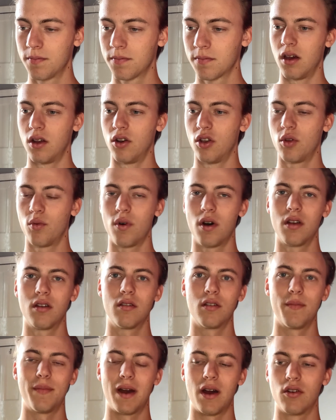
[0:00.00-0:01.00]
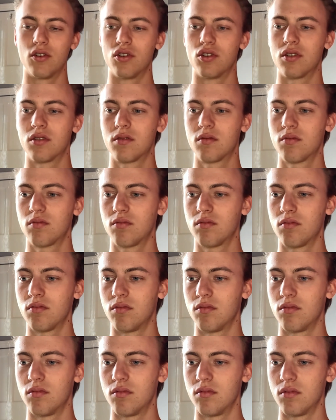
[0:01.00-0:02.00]
Another one about just,
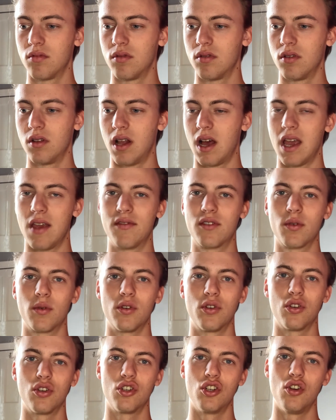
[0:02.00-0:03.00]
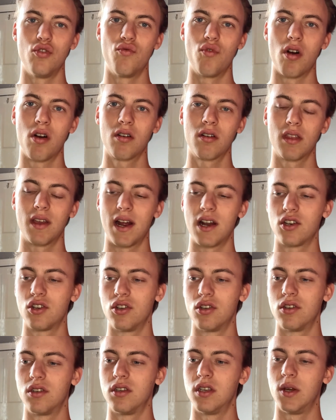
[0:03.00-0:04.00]
like, if someone does you wrong, that's
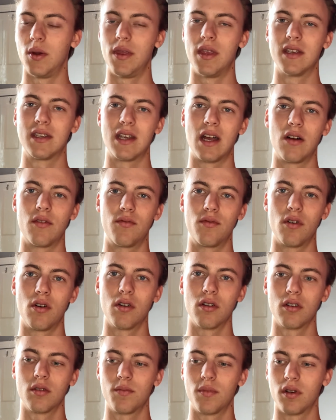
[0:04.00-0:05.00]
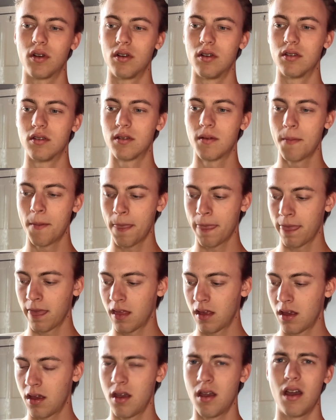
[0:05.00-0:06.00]
just doing themselves wrong, because
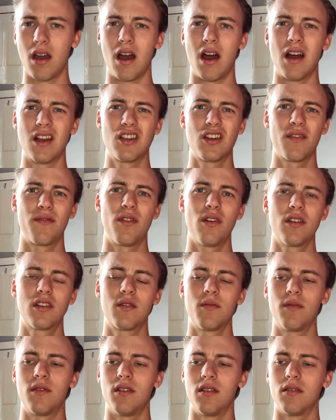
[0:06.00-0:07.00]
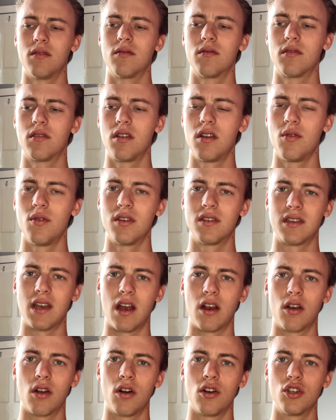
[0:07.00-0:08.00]
actually I've heard something to do with
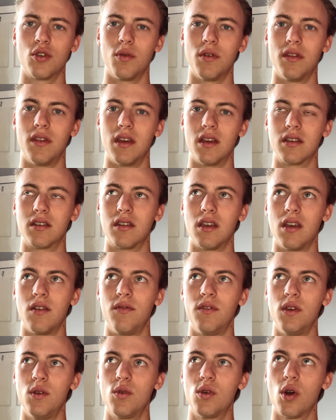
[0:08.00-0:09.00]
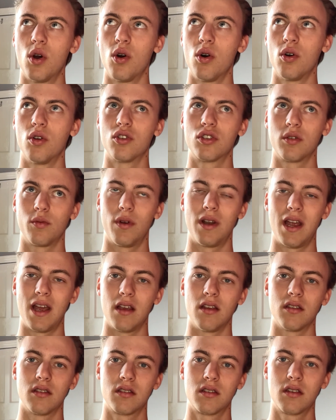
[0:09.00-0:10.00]
psychology with this, that if you call someone
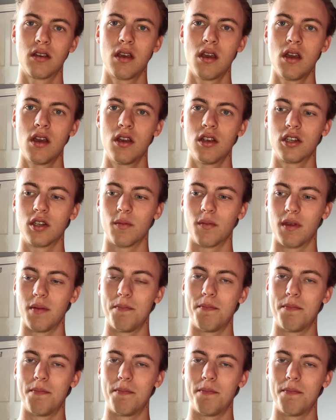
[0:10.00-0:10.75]
else something